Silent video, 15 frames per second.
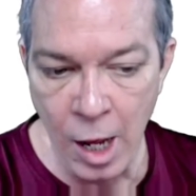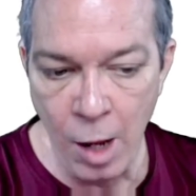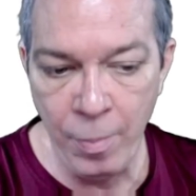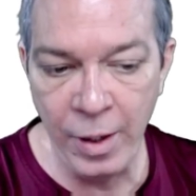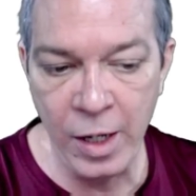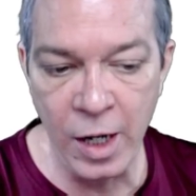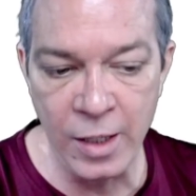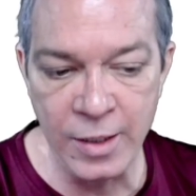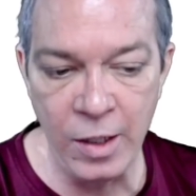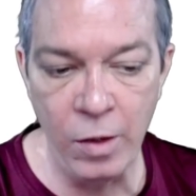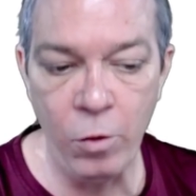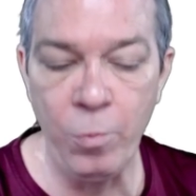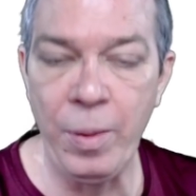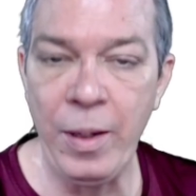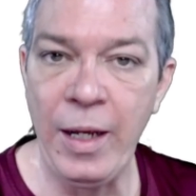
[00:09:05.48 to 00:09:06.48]
because it
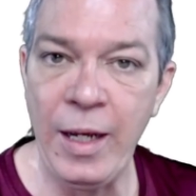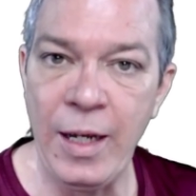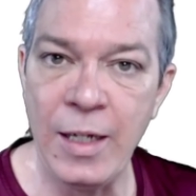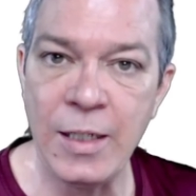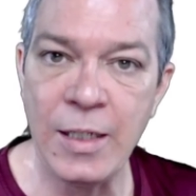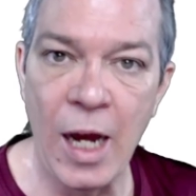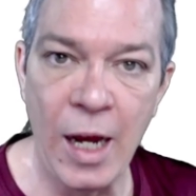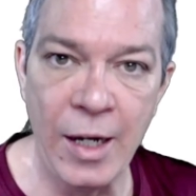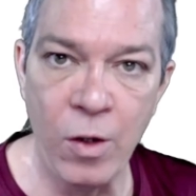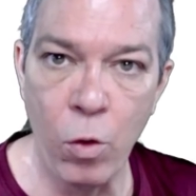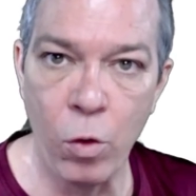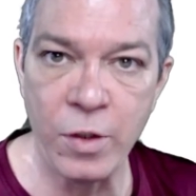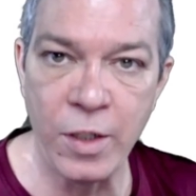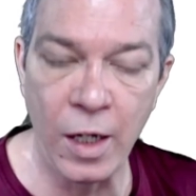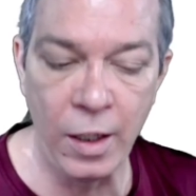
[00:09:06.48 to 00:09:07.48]
would be east side,
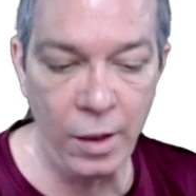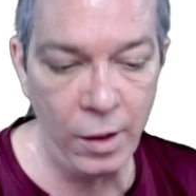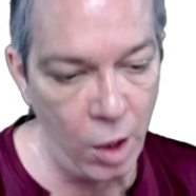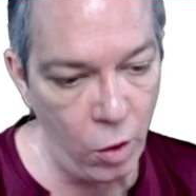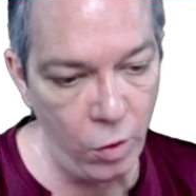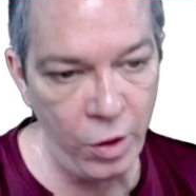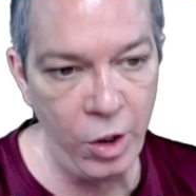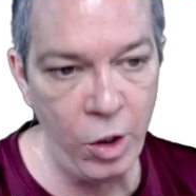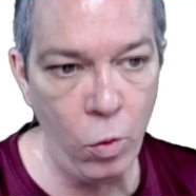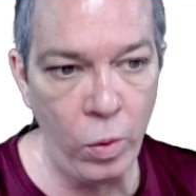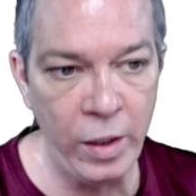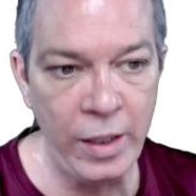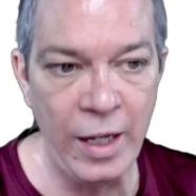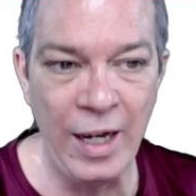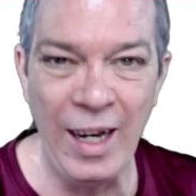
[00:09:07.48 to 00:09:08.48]
north side loaded. You
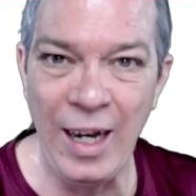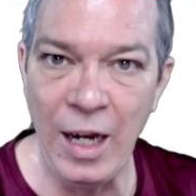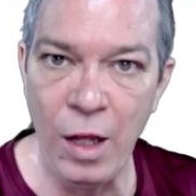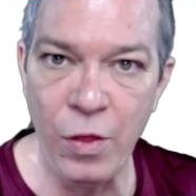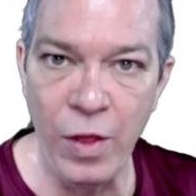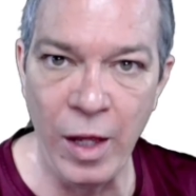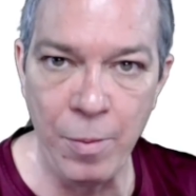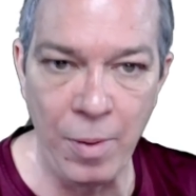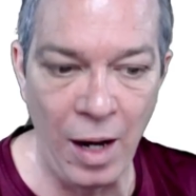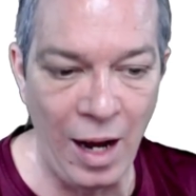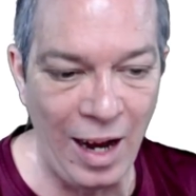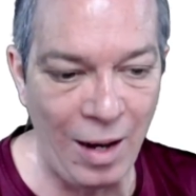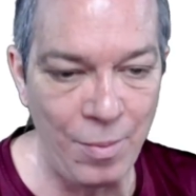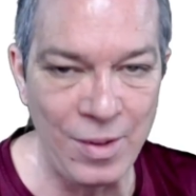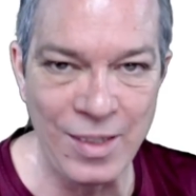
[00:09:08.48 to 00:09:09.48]
wouldn't get anything
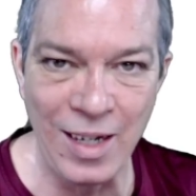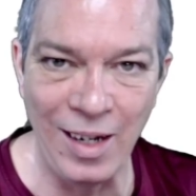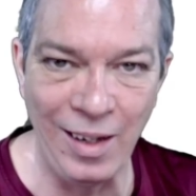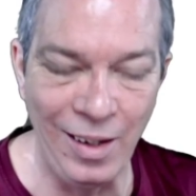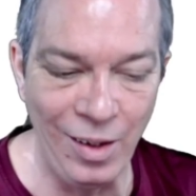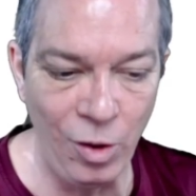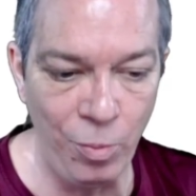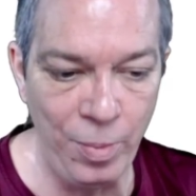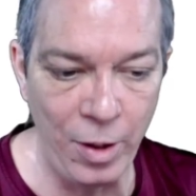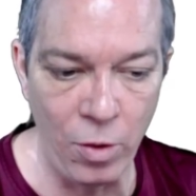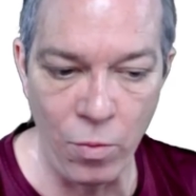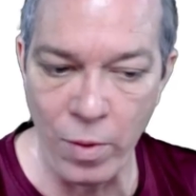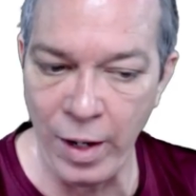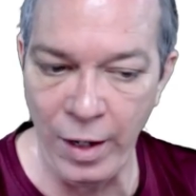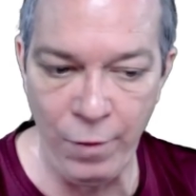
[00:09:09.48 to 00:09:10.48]
Bahamas, a little bit
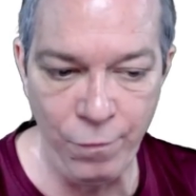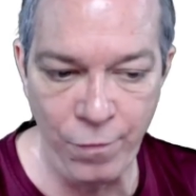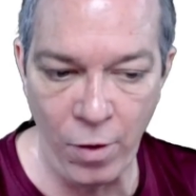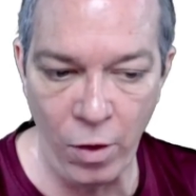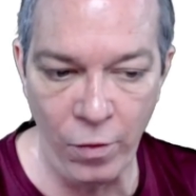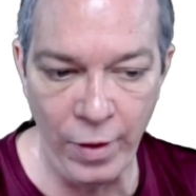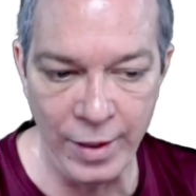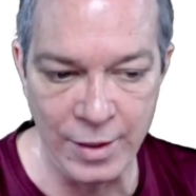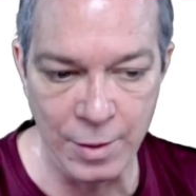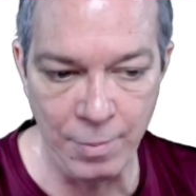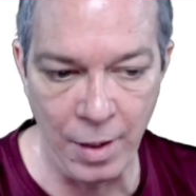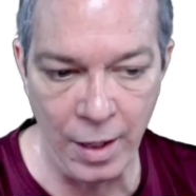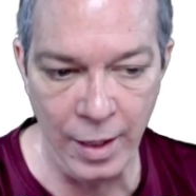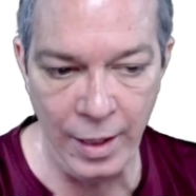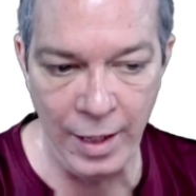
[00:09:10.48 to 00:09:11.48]
of rainfall. That's
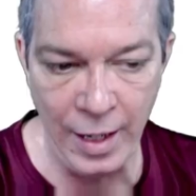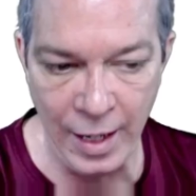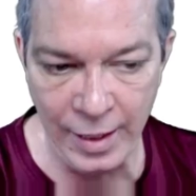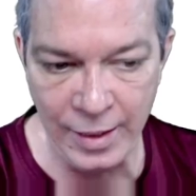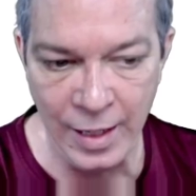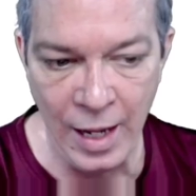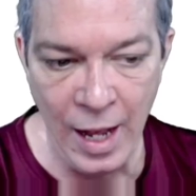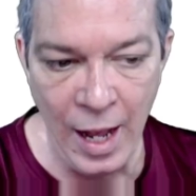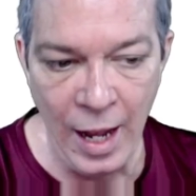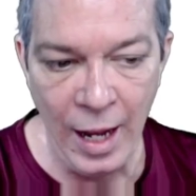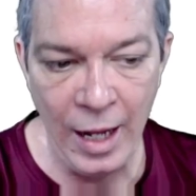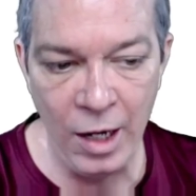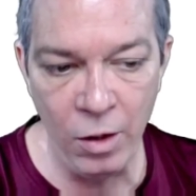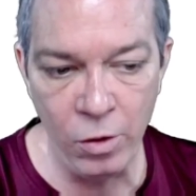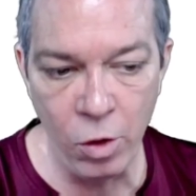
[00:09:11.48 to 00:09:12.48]
about it.
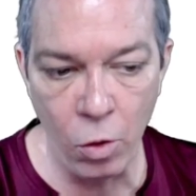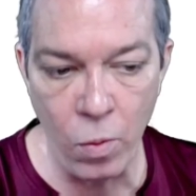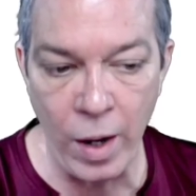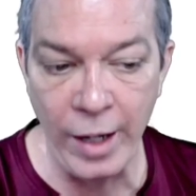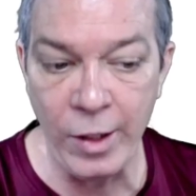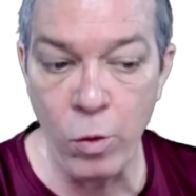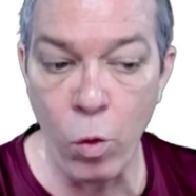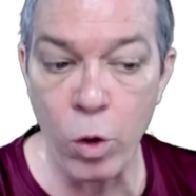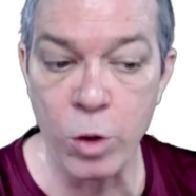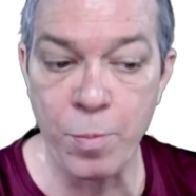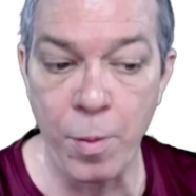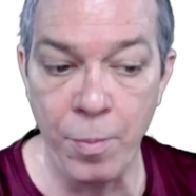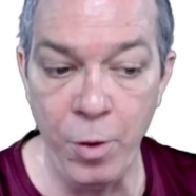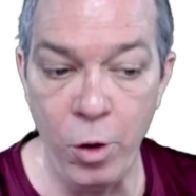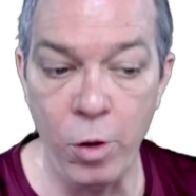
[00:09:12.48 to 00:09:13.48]
And it'll go right towards
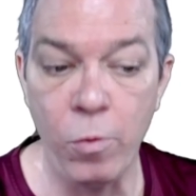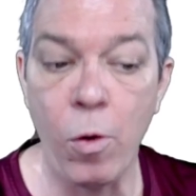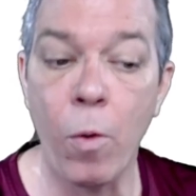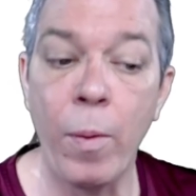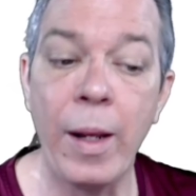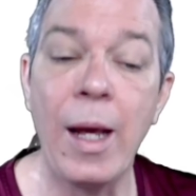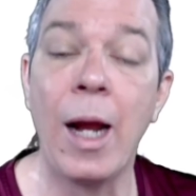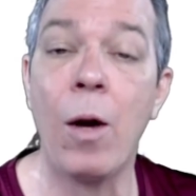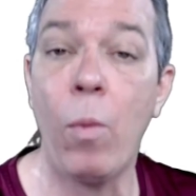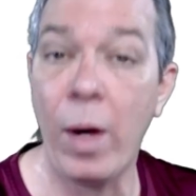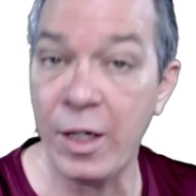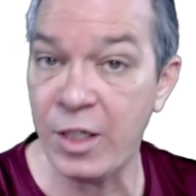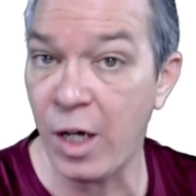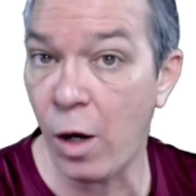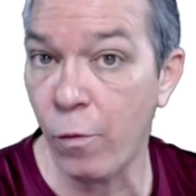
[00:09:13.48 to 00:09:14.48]
Bermuda, where we got to
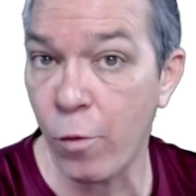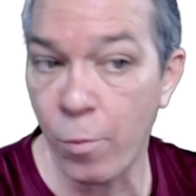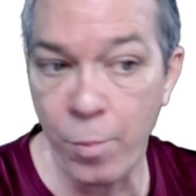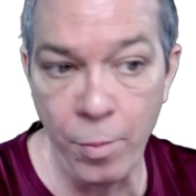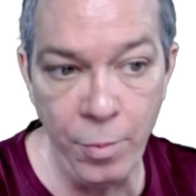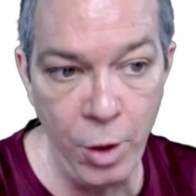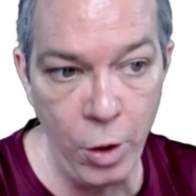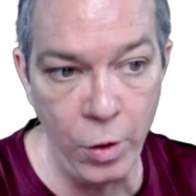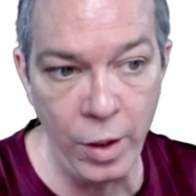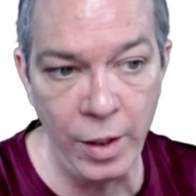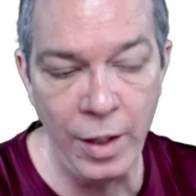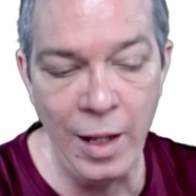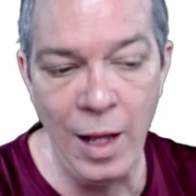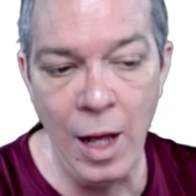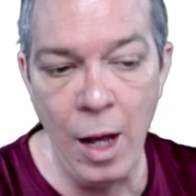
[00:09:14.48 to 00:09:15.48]
watch out for
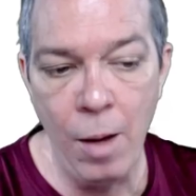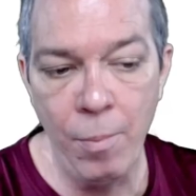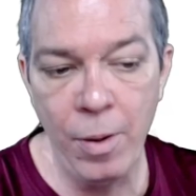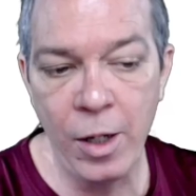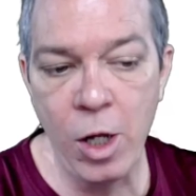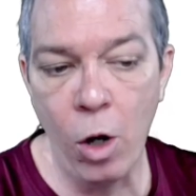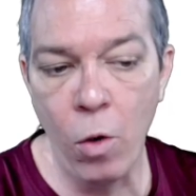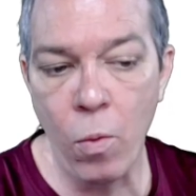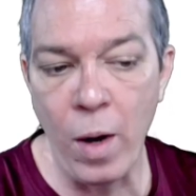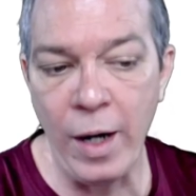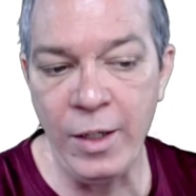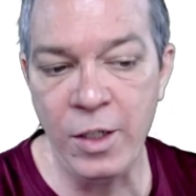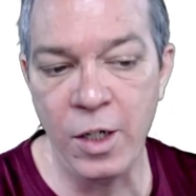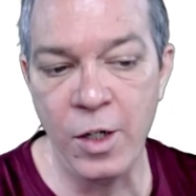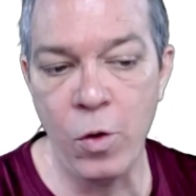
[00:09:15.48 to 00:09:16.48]
Bermuda, but go
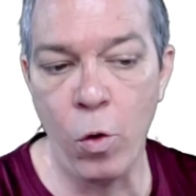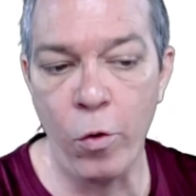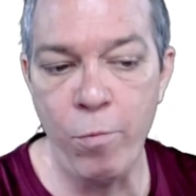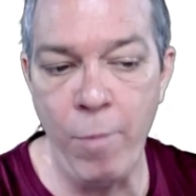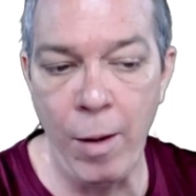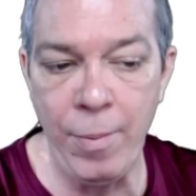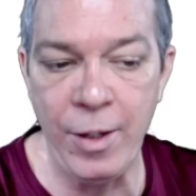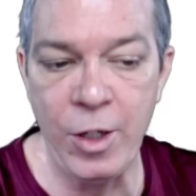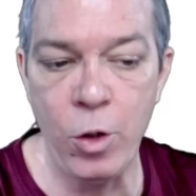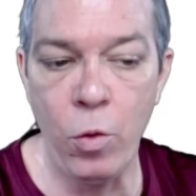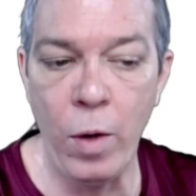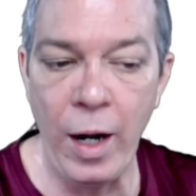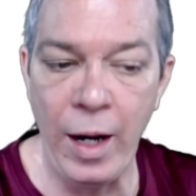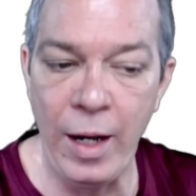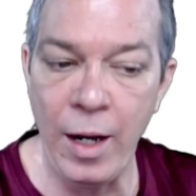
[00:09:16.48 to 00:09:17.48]
right to the north. Maybe do
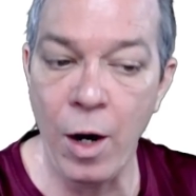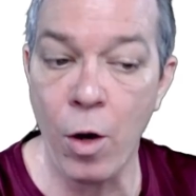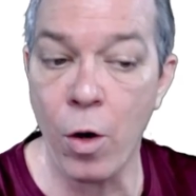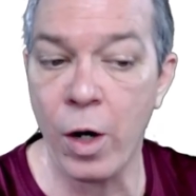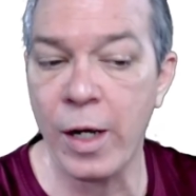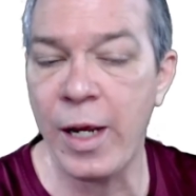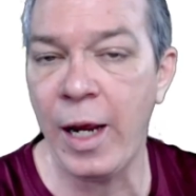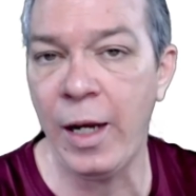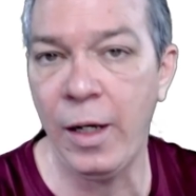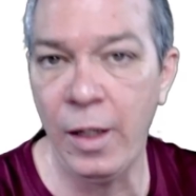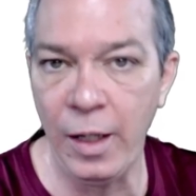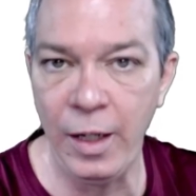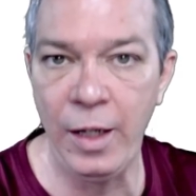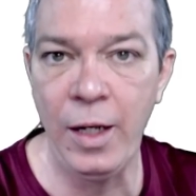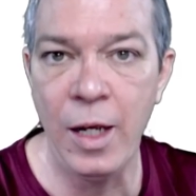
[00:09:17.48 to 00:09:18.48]
a Hurricane
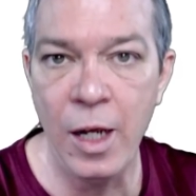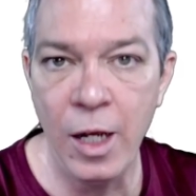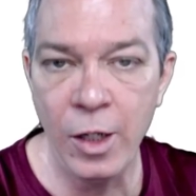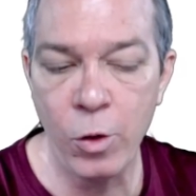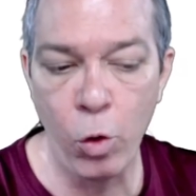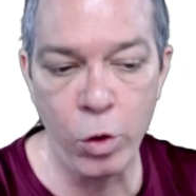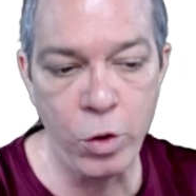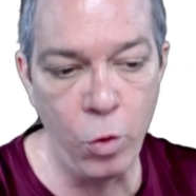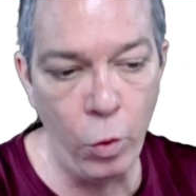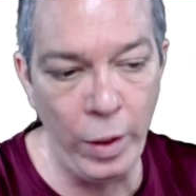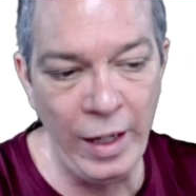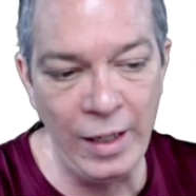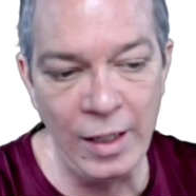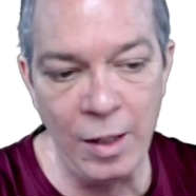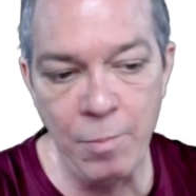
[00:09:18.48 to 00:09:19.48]
Lee towards New
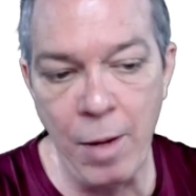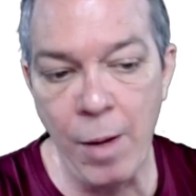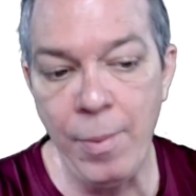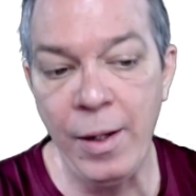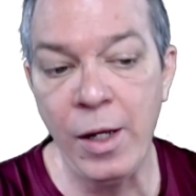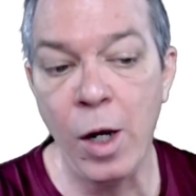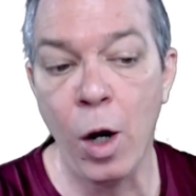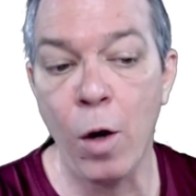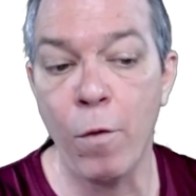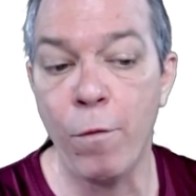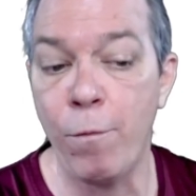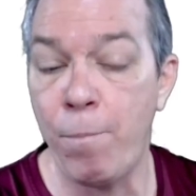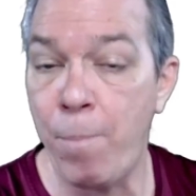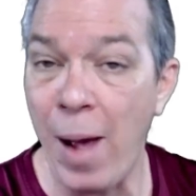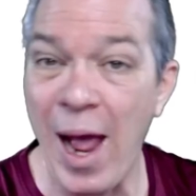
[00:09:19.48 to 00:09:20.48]
England, maybe
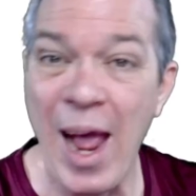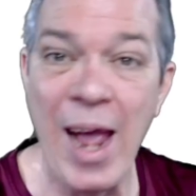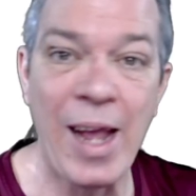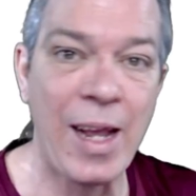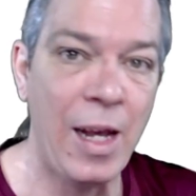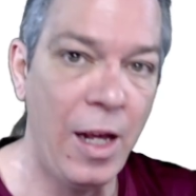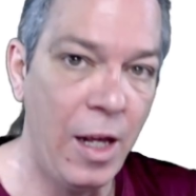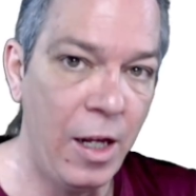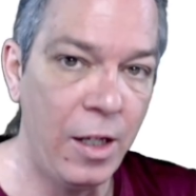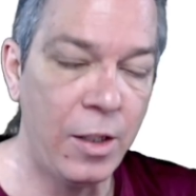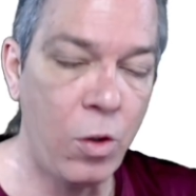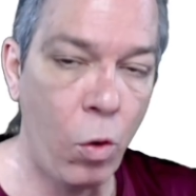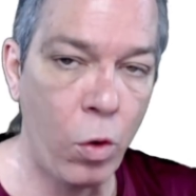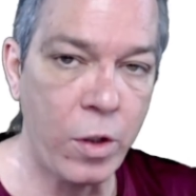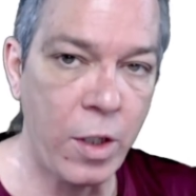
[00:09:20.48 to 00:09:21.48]
curve back
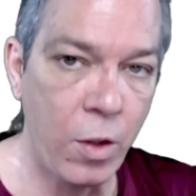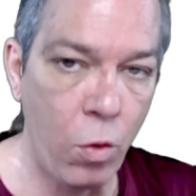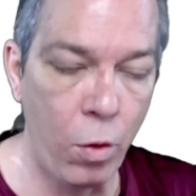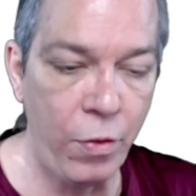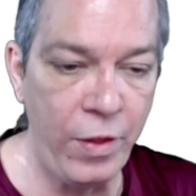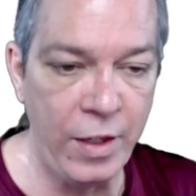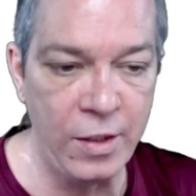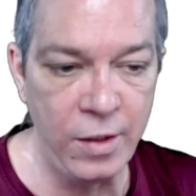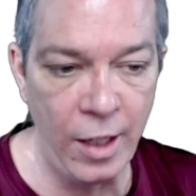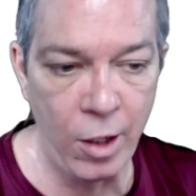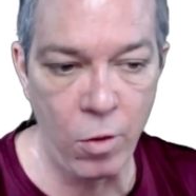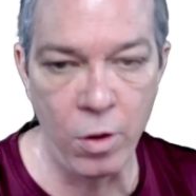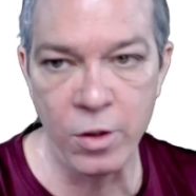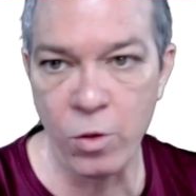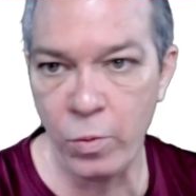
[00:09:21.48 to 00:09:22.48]
towards the northeast
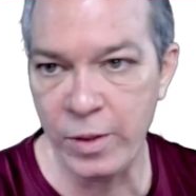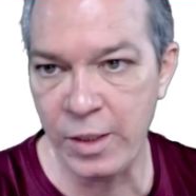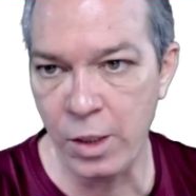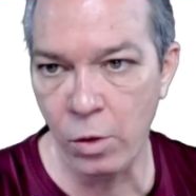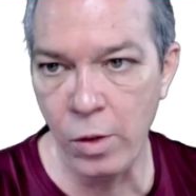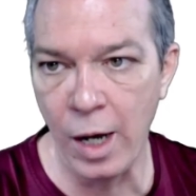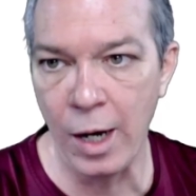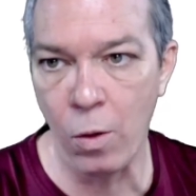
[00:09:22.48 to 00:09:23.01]
later on. So we still got to